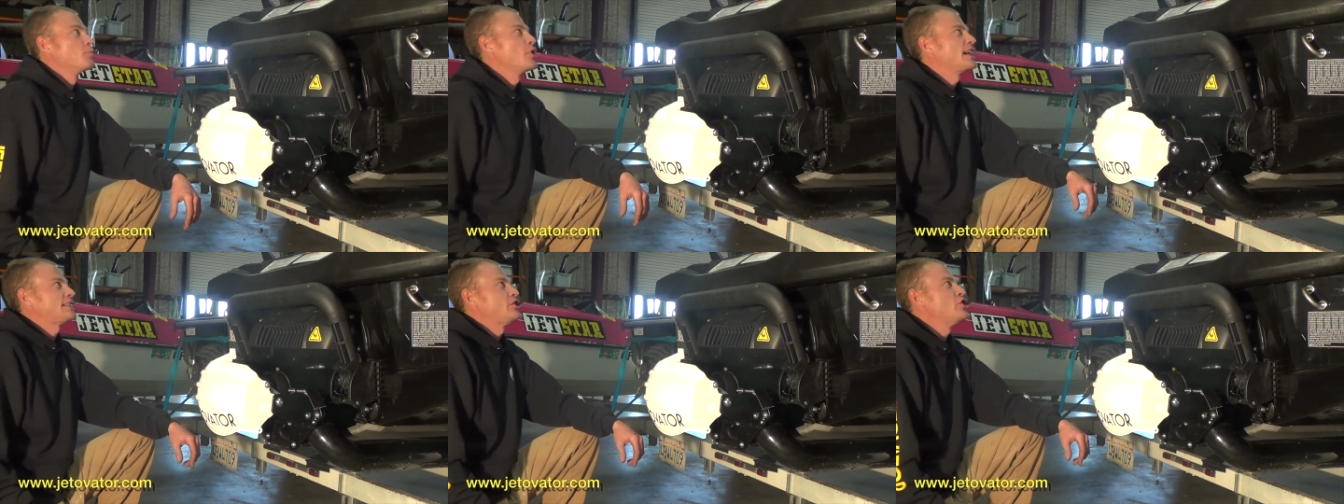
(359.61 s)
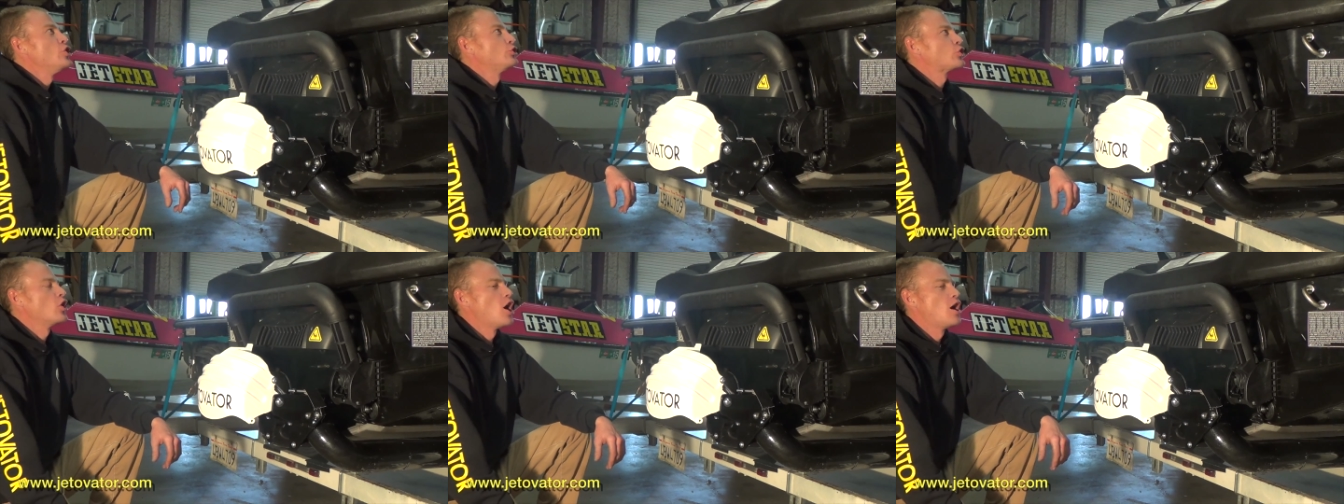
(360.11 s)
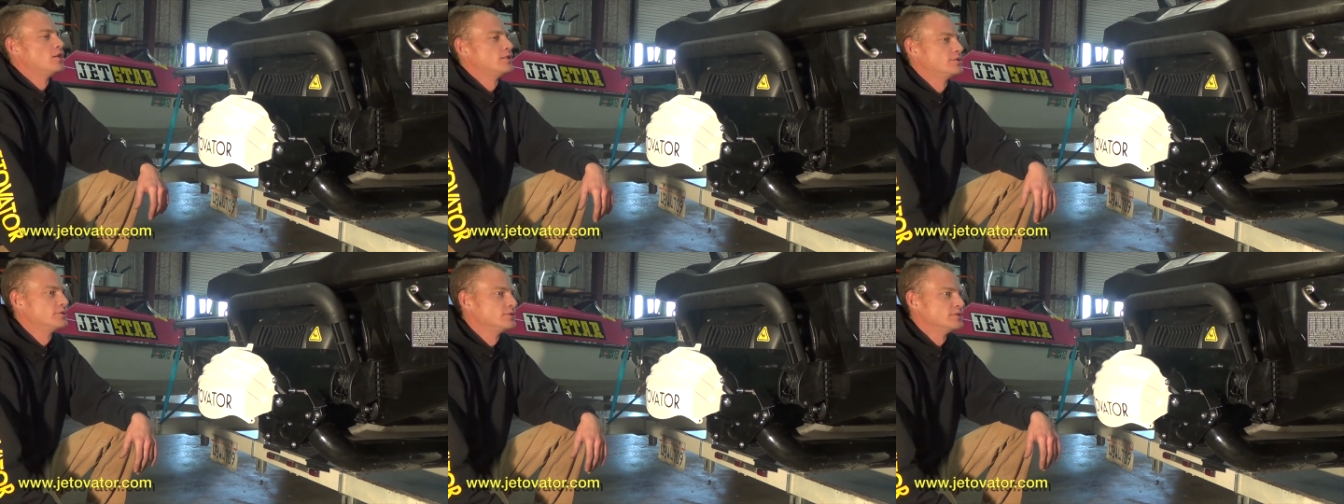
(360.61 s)
Bring to neutral.
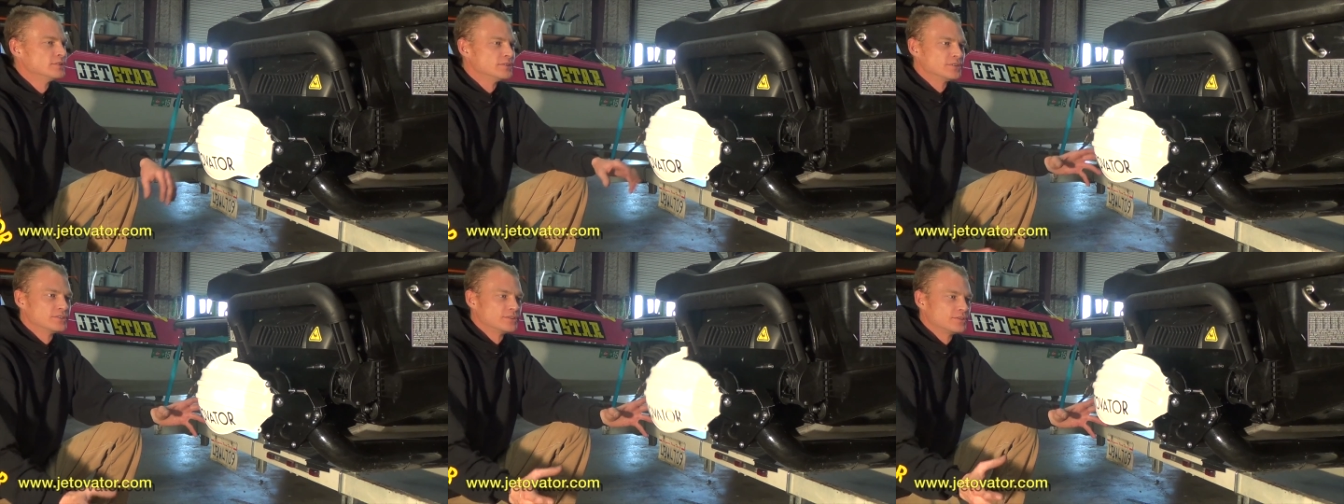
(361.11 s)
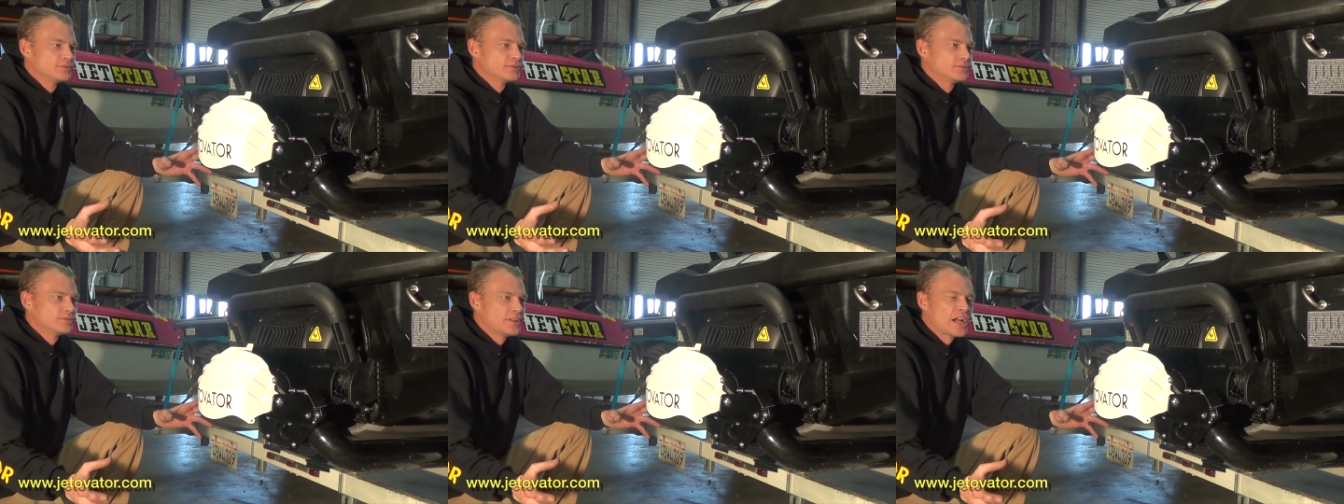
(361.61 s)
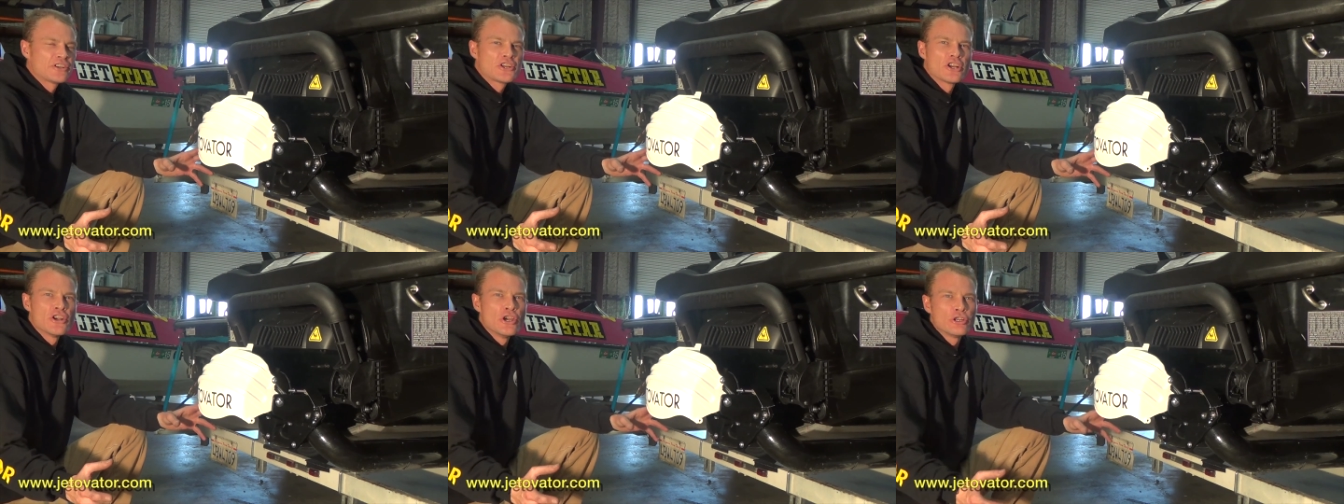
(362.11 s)
Bring
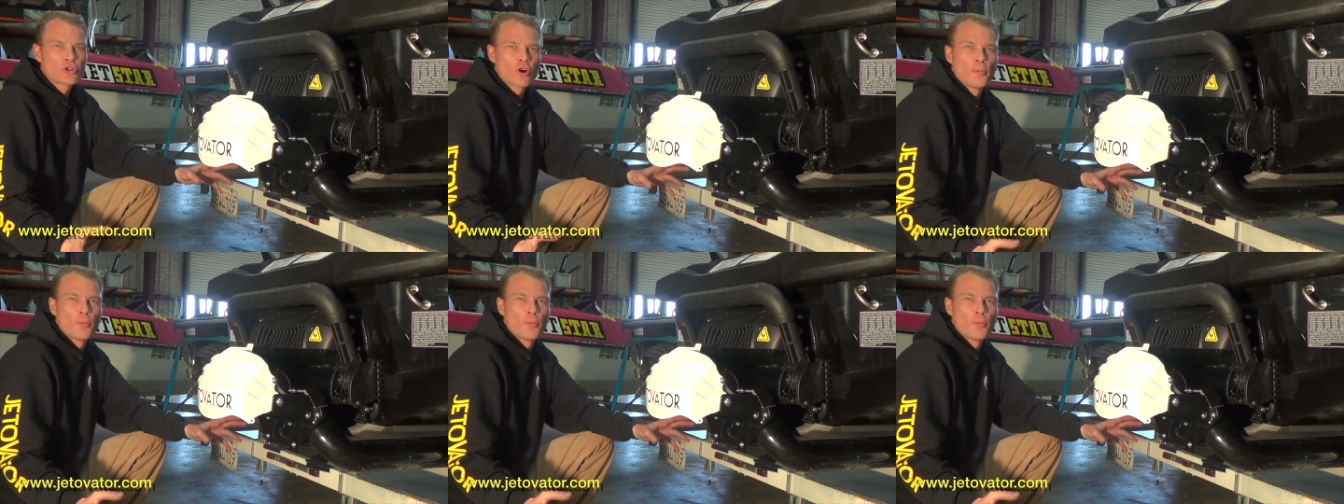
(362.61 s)
your neutral